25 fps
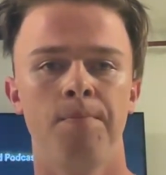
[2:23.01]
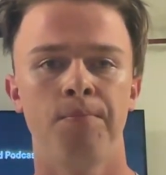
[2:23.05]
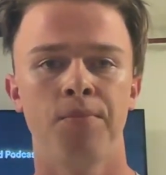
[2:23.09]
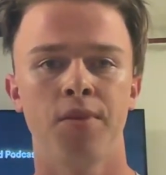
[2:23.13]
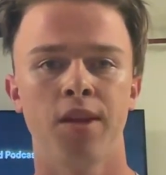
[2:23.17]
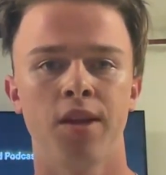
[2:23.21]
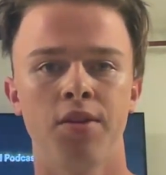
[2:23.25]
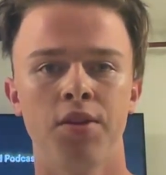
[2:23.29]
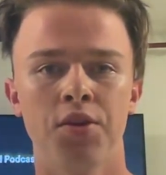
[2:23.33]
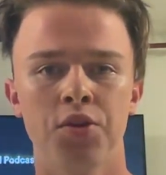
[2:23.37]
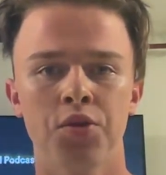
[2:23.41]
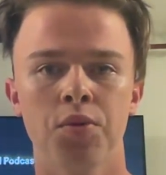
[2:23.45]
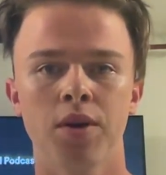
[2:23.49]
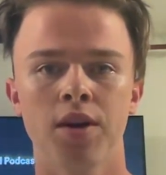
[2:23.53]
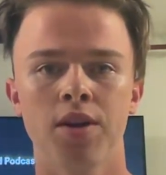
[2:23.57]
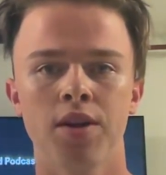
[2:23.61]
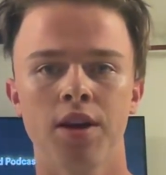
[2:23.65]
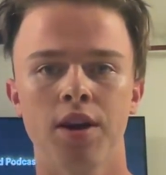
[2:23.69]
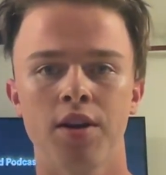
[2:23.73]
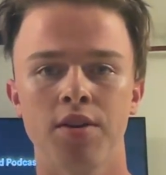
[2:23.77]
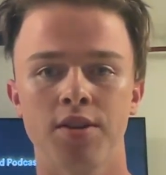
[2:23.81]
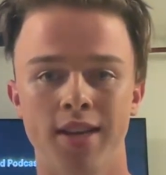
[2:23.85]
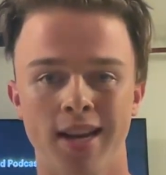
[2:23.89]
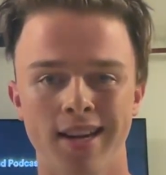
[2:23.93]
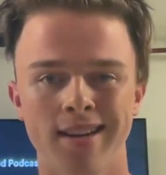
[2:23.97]
In this way, they
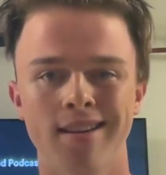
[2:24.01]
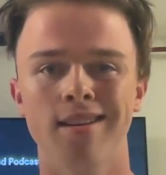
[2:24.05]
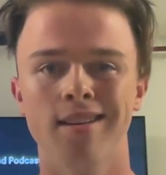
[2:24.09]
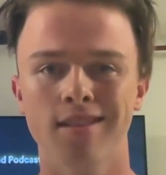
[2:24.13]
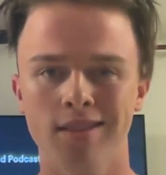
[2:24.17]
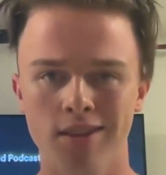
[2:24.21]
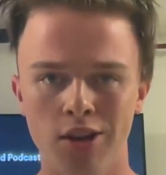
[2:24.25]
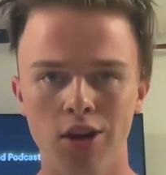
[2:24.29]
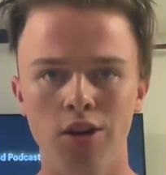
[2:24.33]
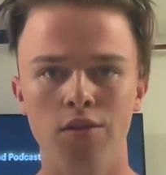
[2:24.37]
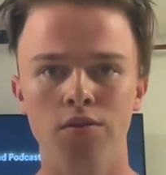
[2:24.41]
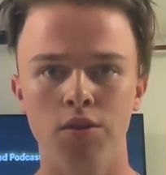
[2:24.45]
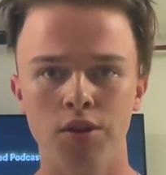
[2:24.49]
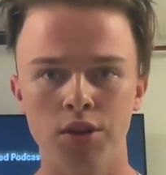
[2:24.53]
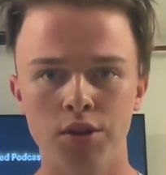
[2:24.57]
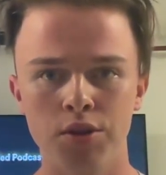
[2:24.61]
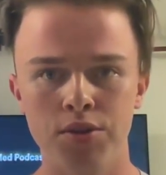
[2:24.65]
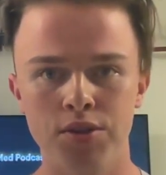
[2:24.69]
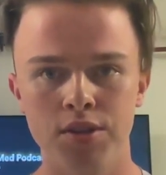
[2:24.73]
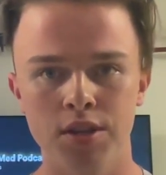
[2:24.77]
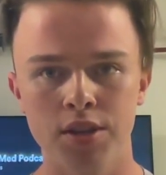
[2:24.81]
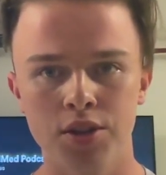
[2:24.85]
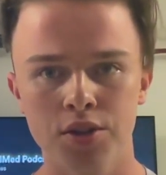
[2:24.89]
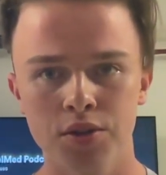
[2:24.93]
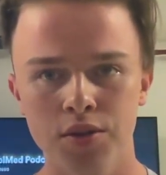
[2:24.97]
are technically
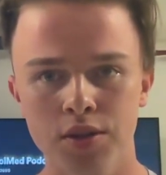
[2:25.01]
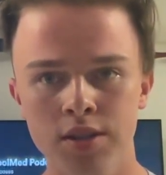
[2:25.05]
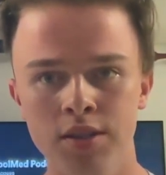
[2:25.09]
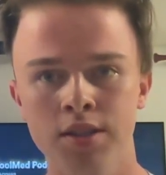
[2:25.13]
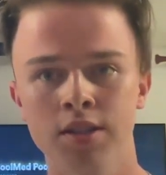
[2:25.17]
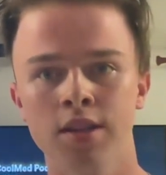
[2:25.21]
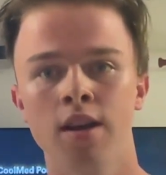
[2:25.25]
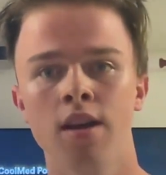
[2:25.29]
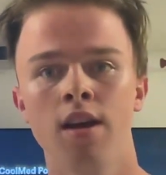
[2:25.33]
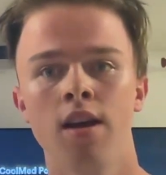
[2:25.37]
overuse injuries,